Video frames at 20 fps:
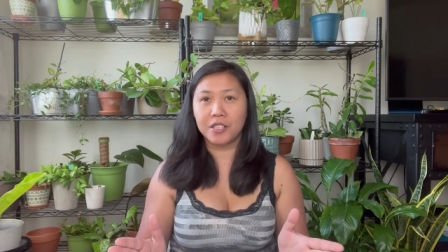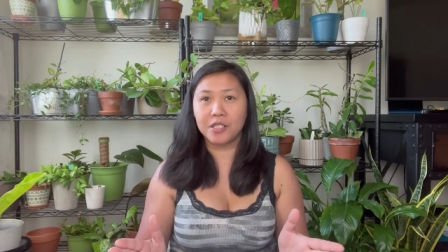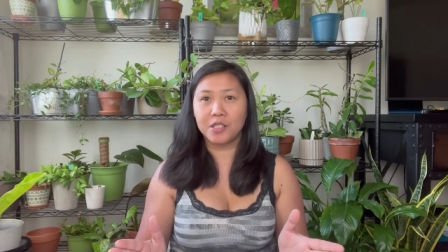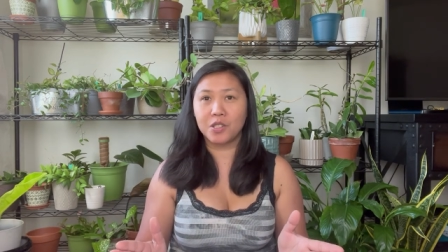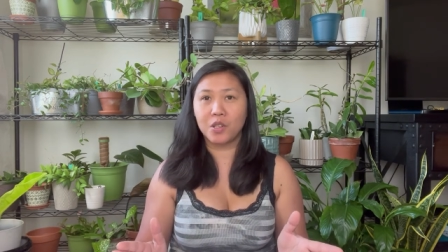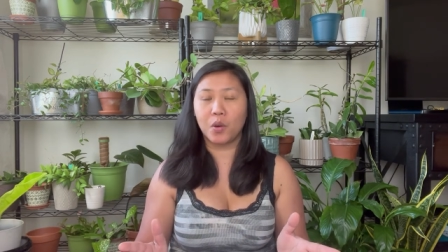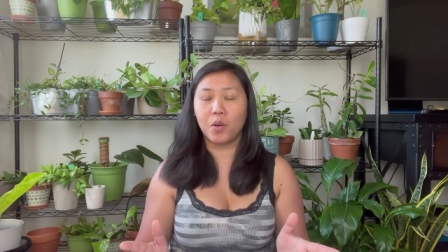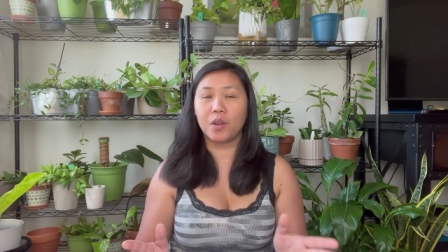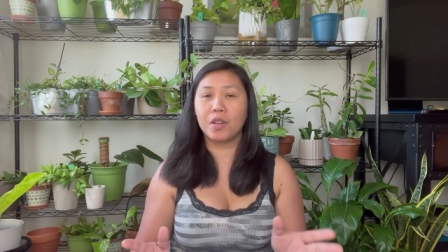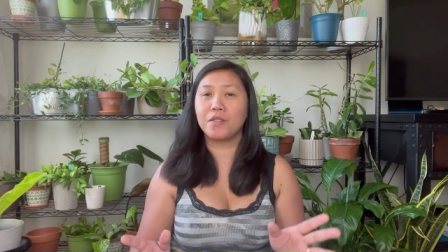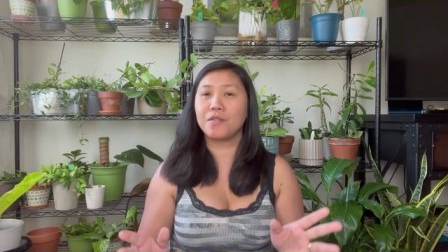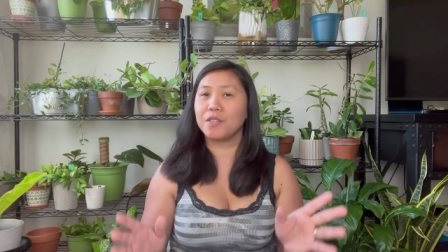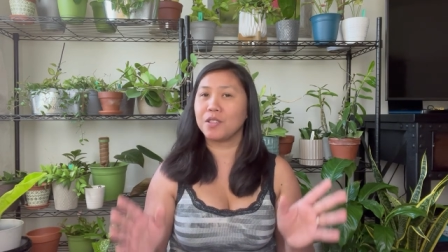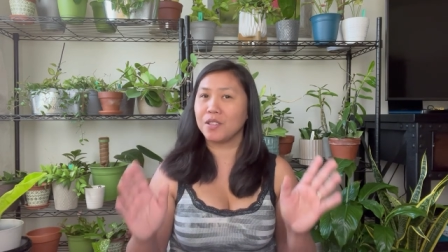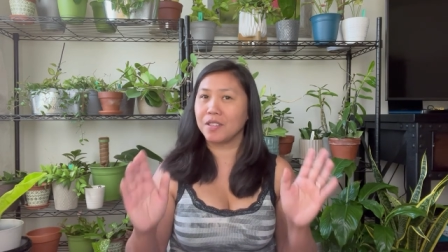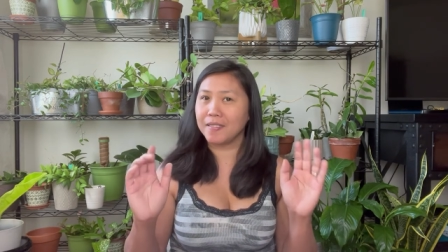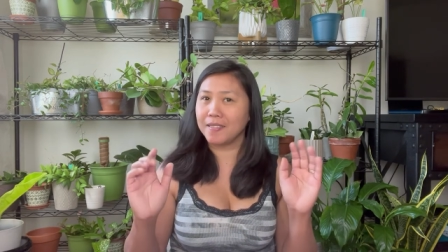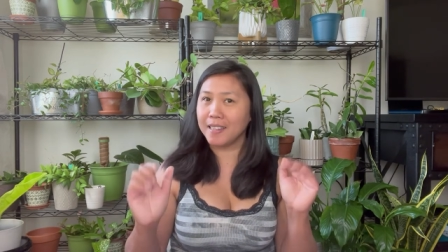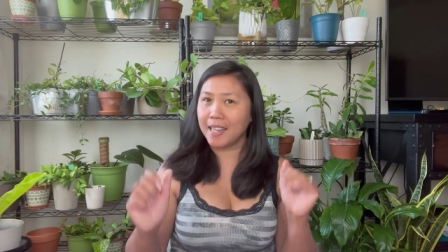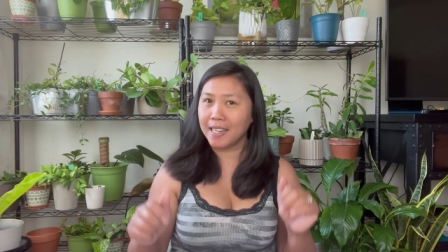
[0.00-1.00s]
So if you
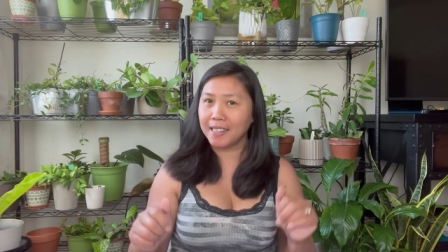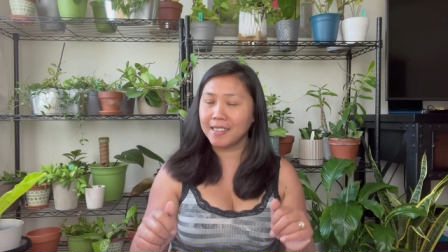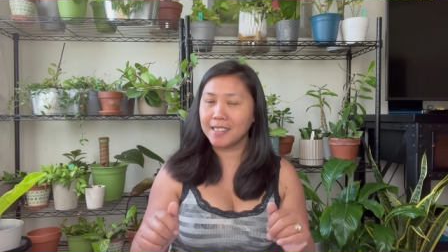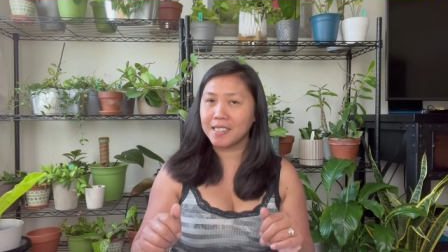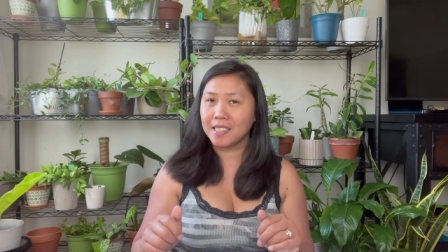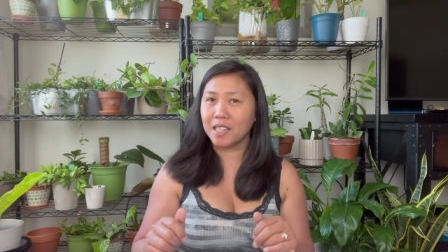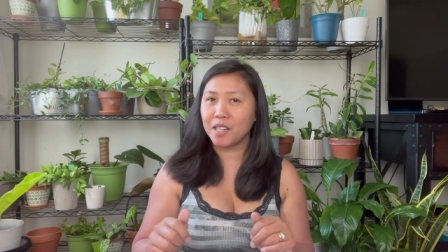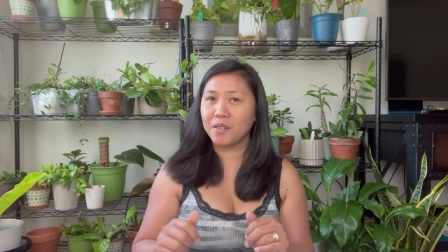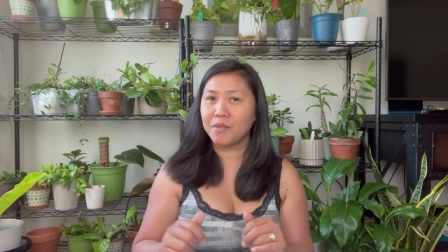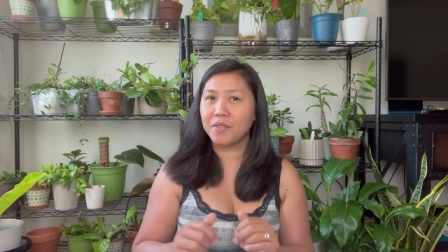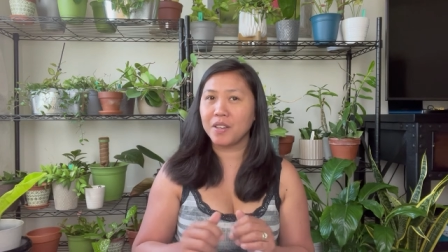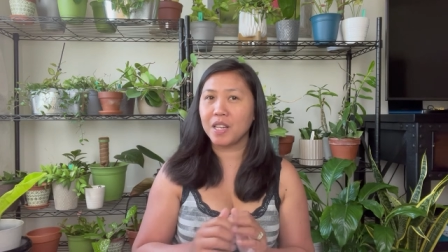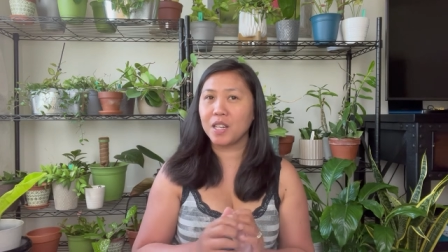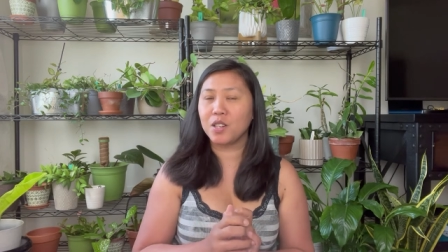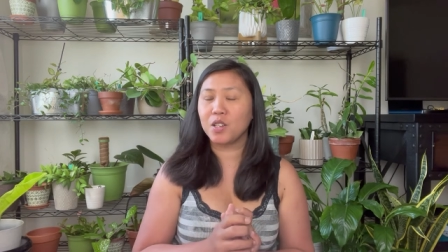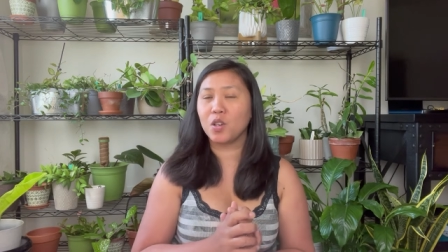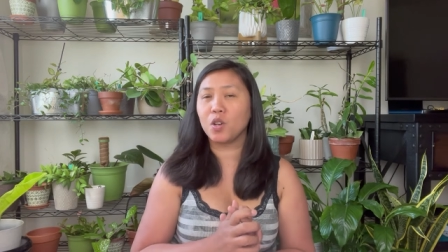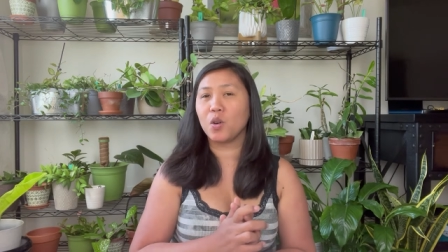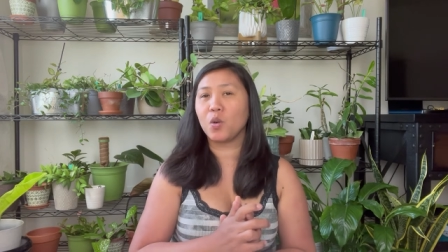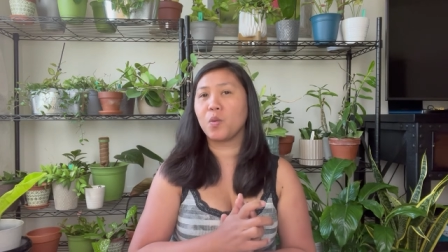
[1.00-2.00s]
like this kind of
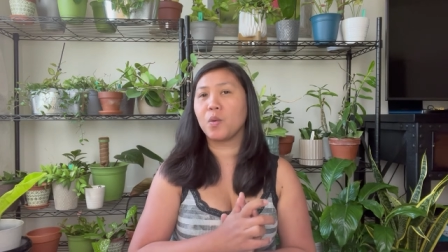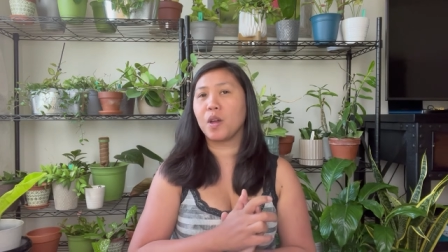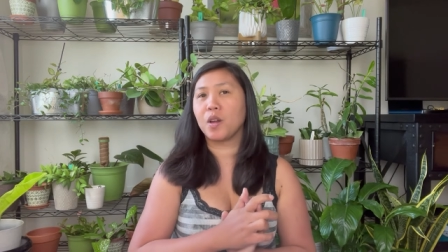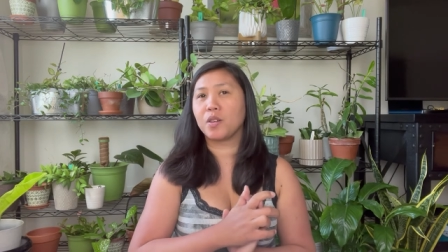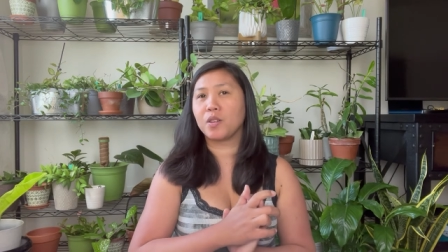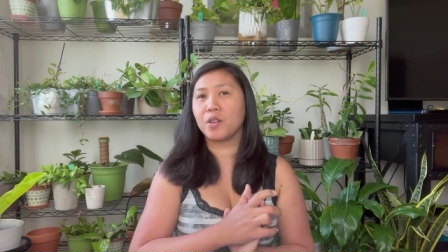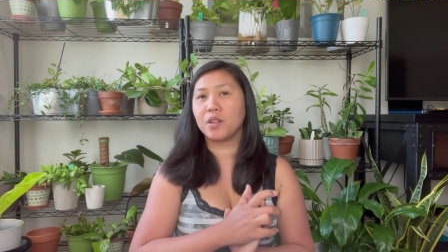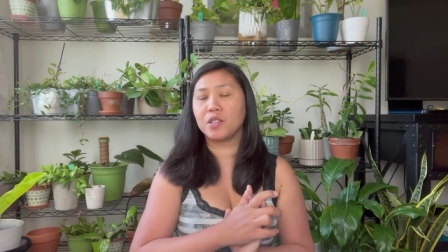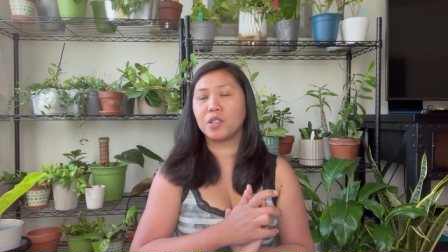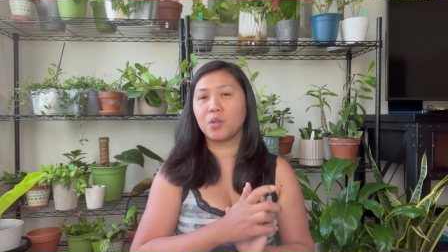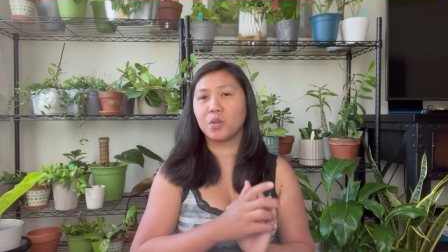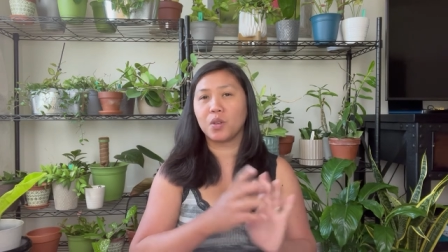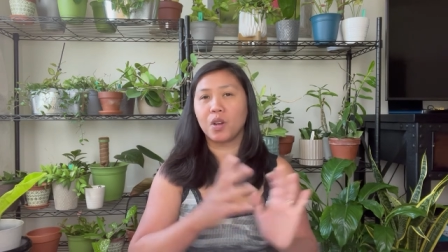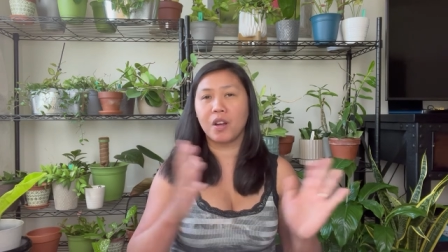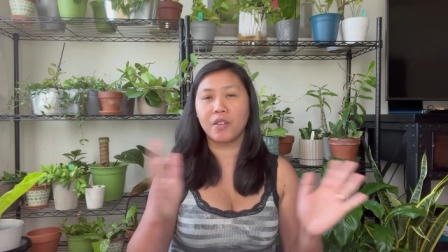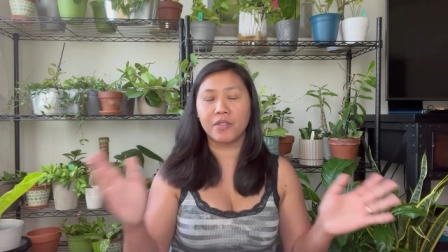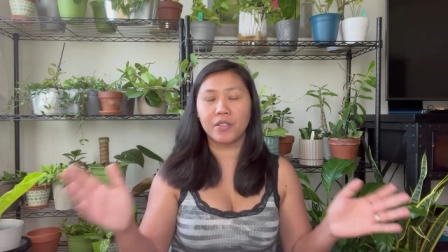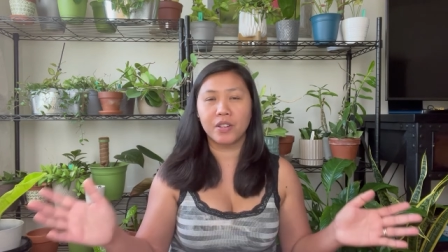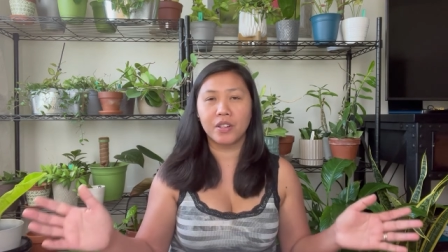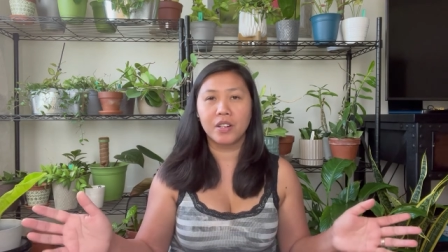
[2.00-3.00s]
video, we are going to
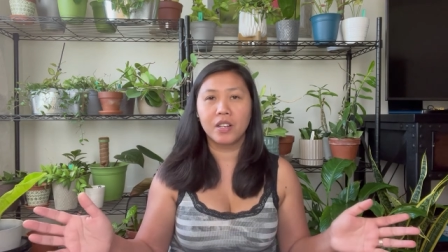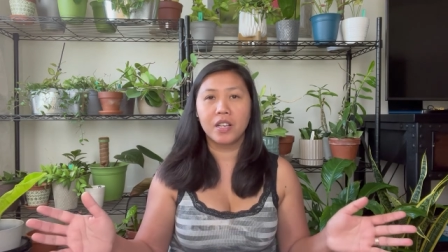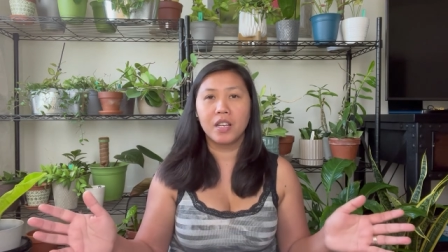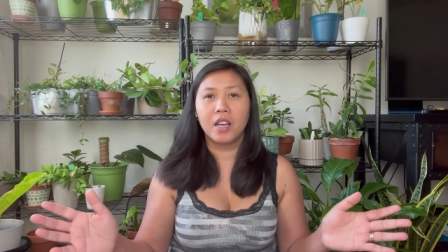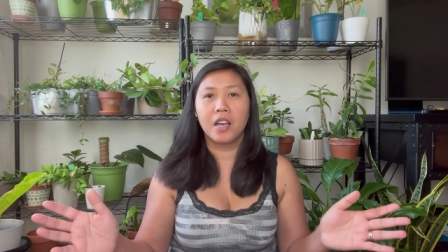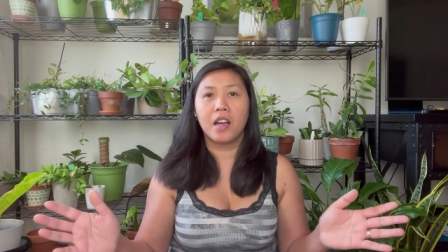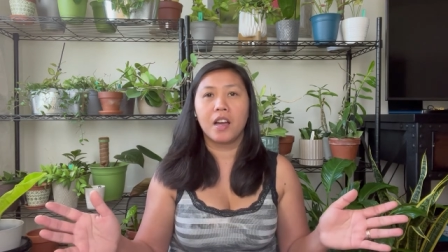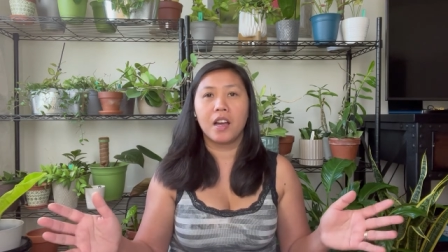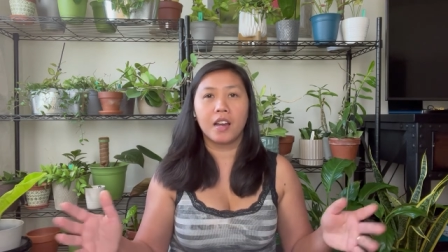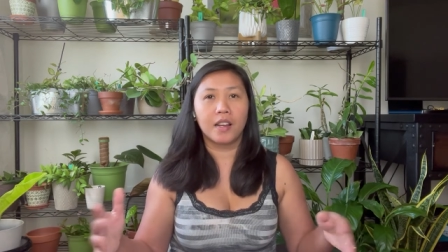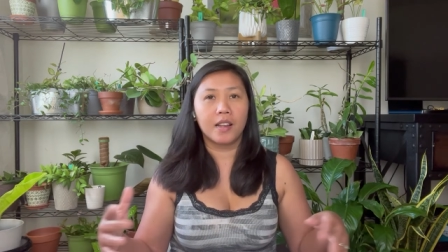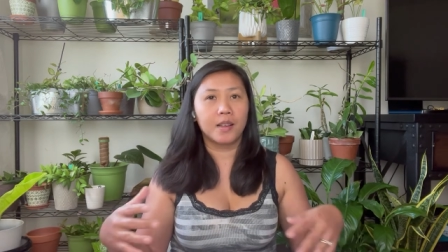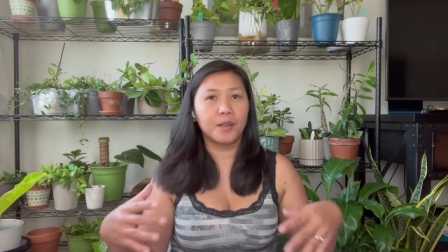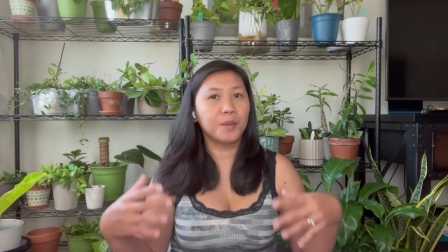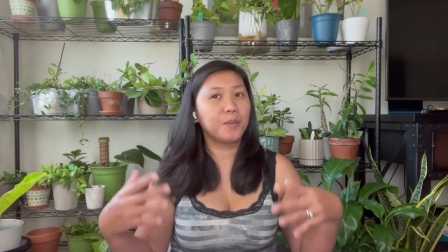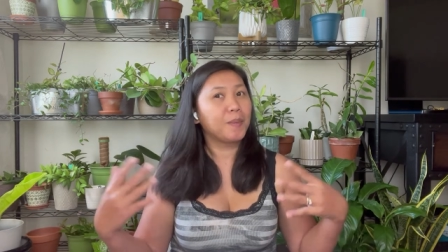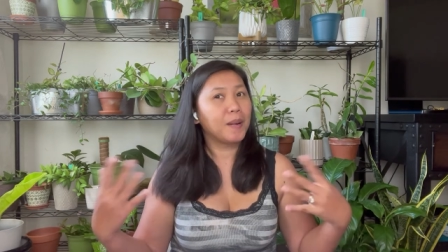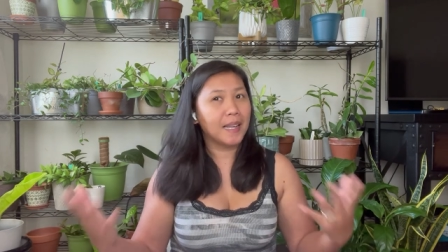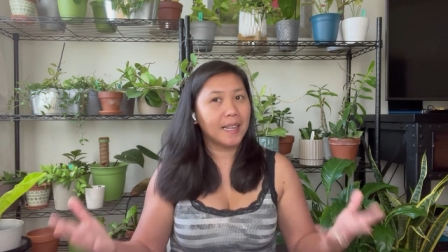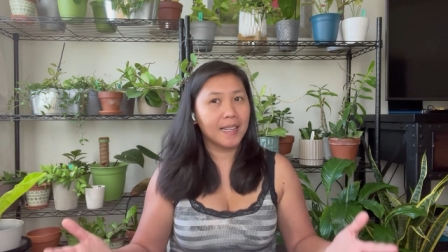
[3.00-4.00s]
cover a lot
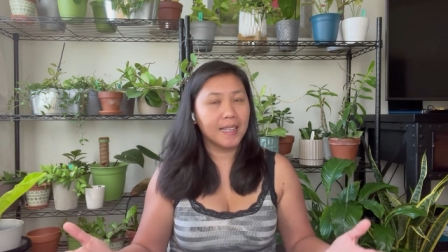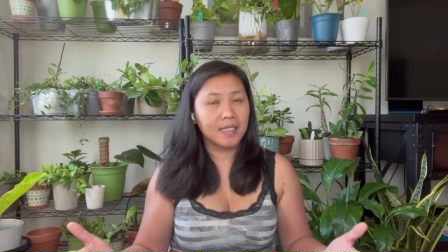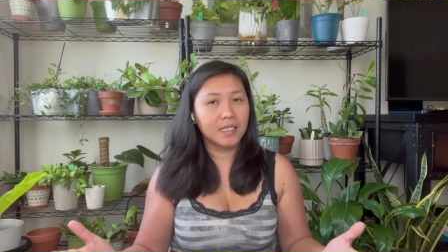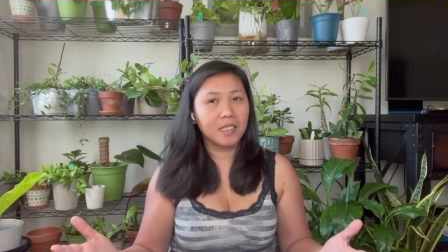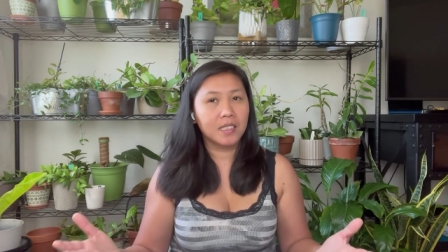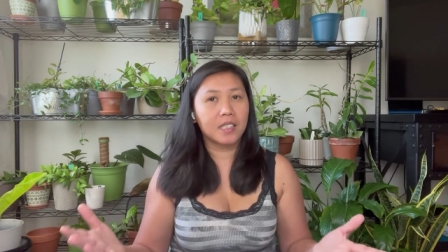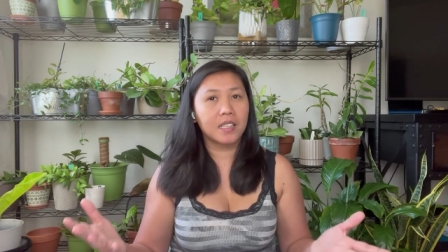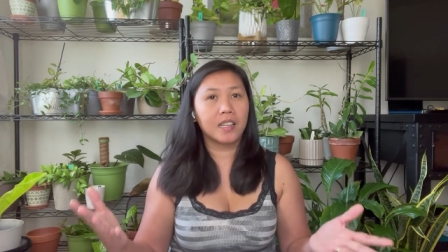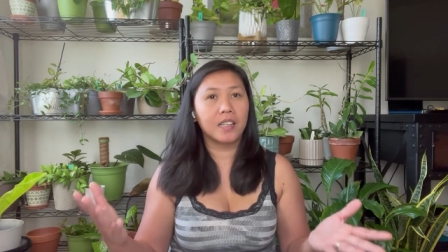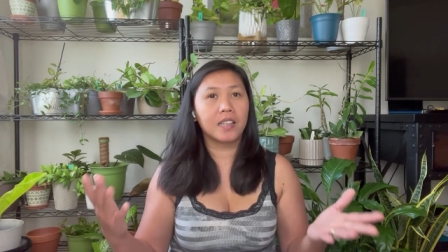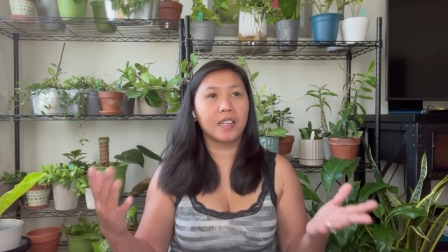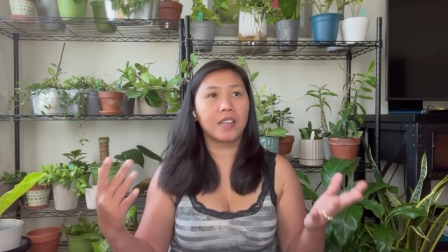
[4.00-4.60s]
of plants,